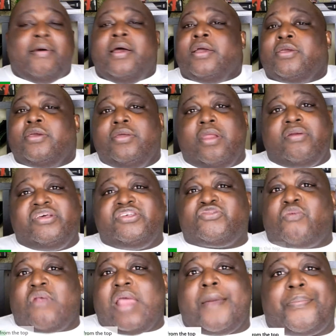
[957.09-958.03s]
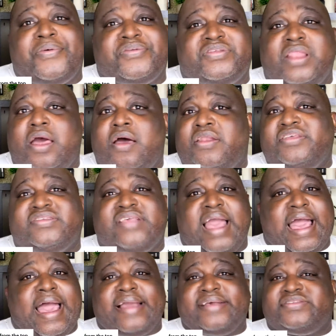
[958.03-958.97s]
These rappers and all these
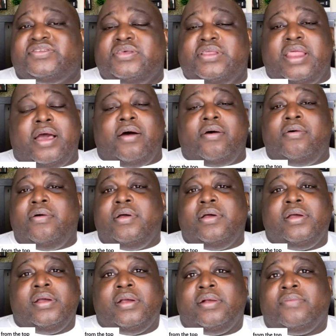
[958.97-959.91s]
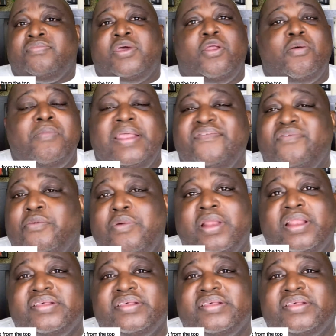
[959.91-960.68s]
guys, they don't believe in real